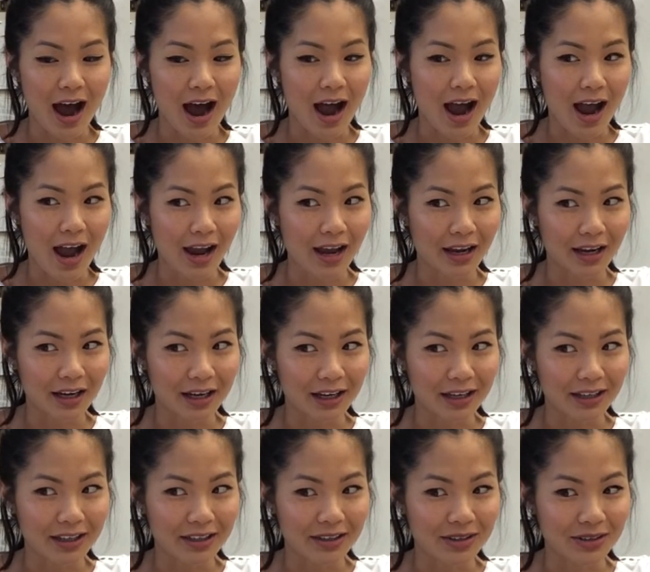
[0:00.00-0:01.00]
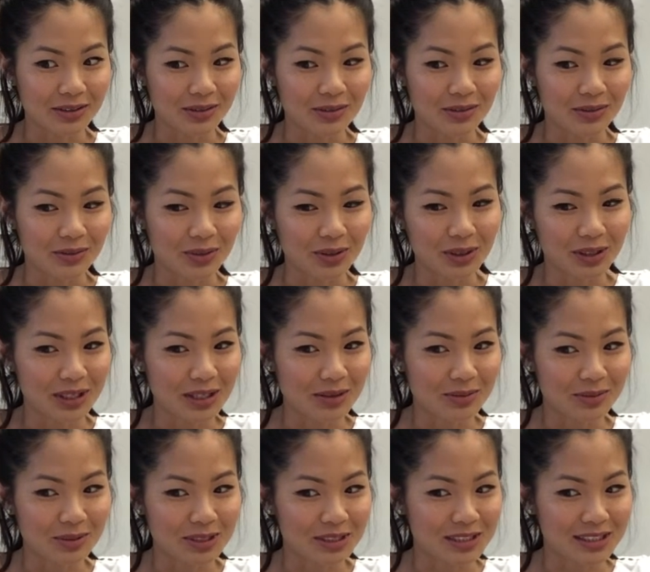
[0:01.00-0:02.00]
I really
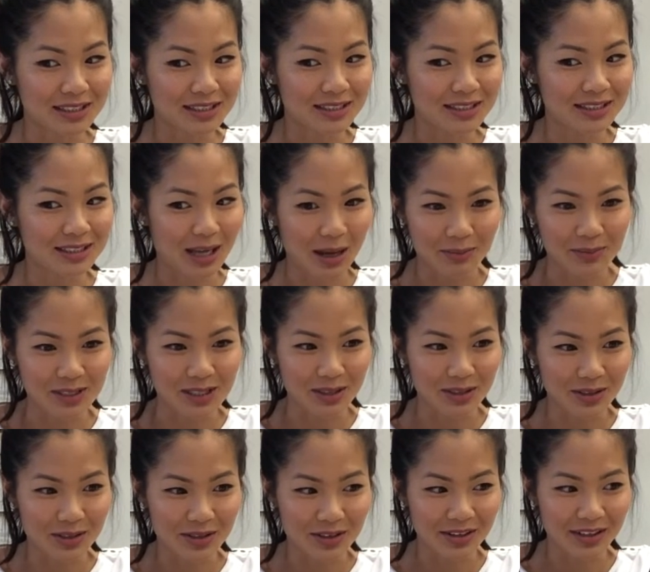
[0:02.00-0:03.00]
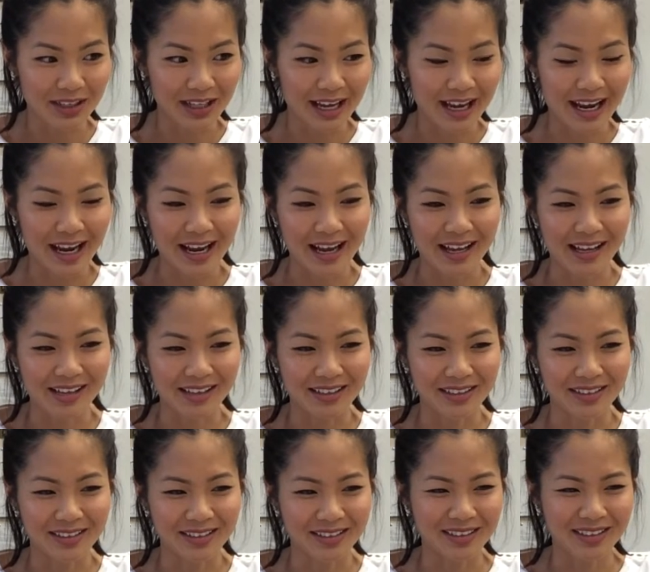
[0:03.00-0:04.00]
was skeptical
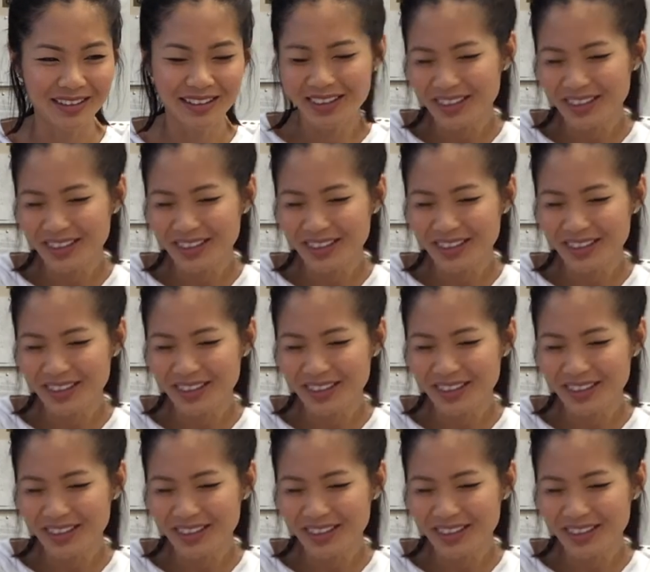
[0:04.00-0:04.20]
and,